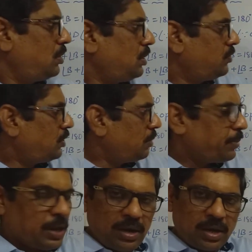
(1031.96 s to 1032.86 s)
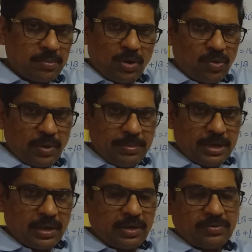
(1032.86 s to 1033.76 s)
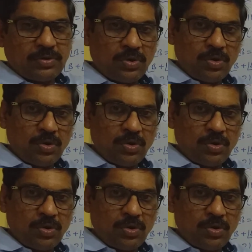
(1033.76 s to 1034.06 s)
Is it a parallelogram? No. Why? Because